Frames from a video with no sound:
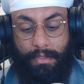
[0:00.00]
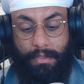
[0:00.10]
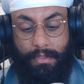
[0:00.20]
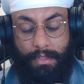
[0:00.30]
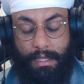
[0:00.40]

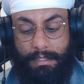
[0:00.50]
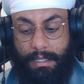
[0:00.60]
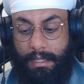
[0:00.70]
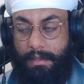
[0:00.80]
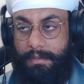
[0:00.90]
the things
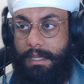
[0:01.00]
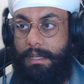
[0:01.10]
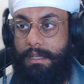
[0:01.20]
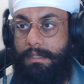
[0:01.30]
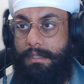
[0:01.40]
that they
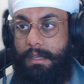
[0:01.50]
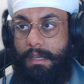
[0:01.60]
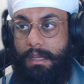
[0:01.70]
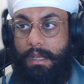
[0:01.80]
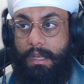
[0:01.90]
said is
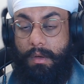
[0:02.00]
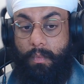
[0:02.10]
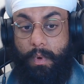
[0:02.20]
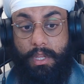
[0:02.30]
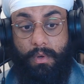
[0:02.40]

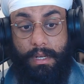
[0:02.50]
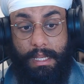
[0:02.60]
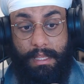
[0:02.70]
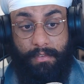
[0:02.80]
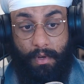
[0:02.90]
when you
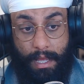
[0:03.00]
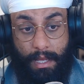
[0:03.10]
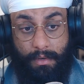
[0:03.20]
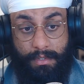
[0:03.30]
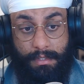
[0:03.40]
leave your
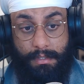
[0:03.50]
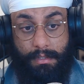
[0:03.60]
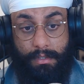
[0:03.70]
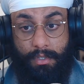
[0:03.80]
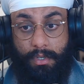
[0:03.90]
house
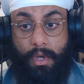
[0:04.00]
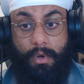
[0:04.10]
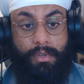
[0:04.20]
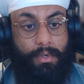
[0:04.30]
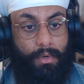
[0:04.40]
to go
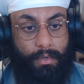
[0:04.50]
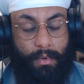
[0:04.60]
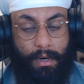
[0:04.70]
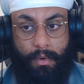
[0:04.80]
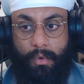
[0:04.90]
to the
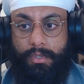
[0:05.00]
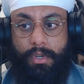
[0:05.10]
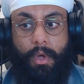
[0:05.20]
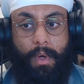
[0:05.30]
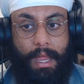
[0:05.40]
Gurdwara or to
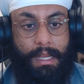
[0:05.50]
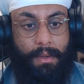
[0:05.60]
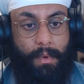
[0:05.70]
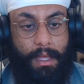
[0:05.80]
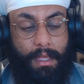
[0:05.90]
go
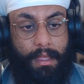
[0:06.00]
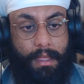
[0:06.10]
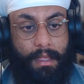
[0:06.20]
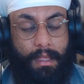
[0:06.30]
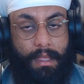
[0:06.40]
anywhere,
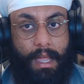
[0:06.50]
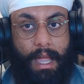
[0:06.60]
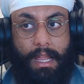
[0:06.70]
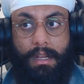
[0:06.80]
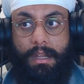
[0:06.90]

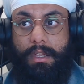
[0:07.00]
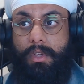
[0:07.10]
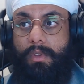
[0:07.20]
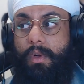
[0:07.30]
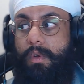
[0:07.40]
and
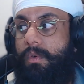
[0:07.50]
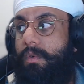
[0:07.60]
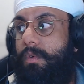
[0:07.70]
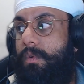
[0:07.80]
you know,